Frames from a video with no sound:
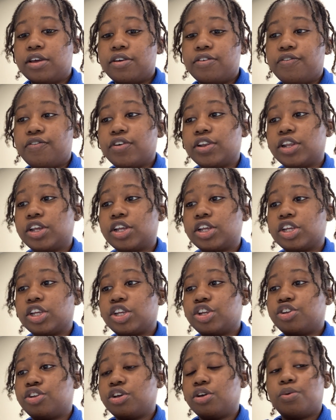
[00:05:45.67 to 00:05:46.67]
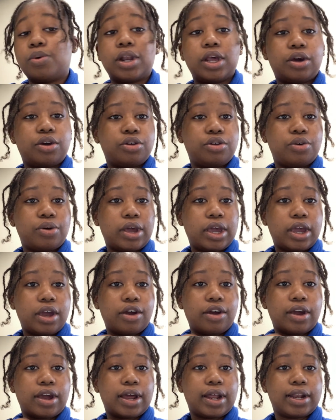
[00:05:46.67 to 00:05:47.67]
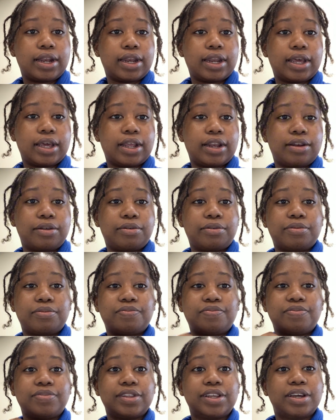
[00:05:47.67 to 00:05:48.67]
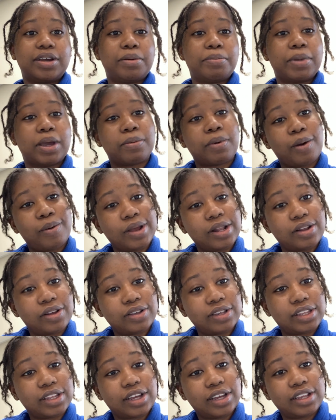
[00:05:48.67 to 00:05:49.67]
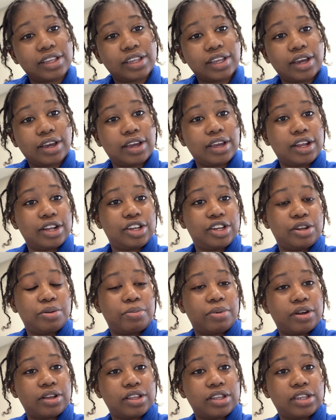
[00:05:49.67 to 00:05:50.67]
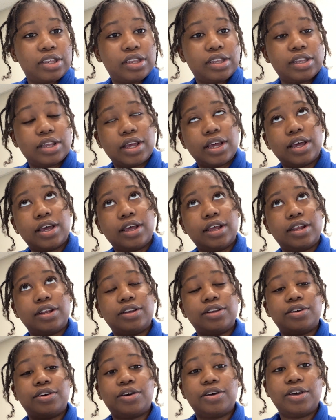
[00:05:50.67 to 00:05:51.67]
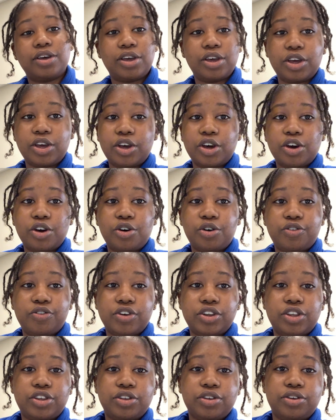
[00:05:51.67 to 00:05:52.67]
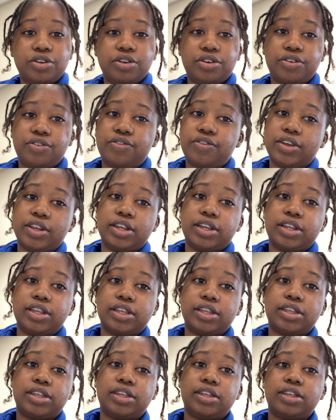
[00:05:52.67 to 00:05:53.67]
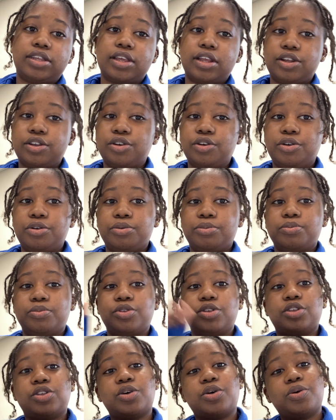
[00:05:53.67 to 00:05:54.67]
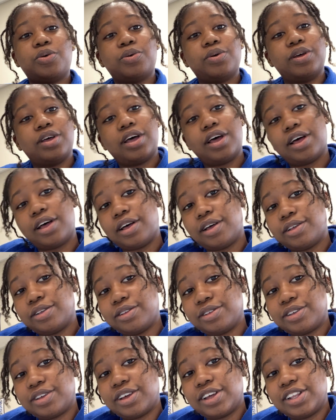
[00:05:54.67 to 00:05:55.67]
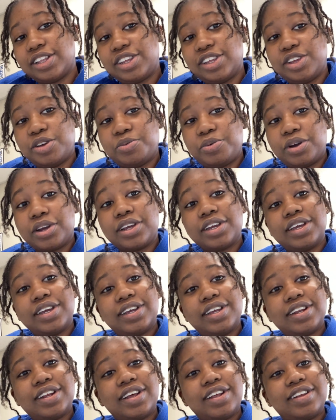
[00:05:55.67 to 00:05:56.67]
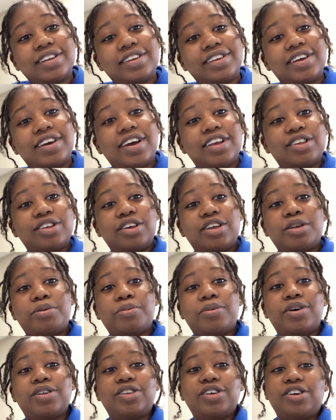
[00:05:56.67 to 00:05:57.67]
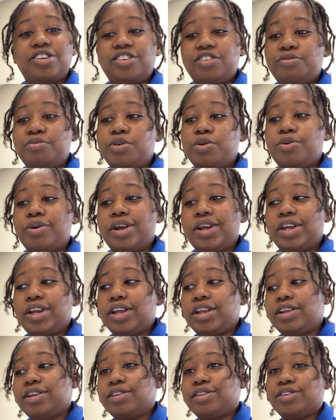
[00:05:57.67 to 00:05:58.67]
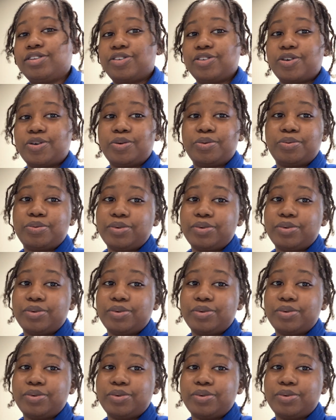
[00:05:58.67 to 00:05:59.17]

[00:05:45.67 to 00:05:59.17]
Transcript: finish doing what I could do here, and then make my way downstairs, catch the bus, and go over to the fitness center. So I'll continue working. Um, you guys will get a montage of me working. So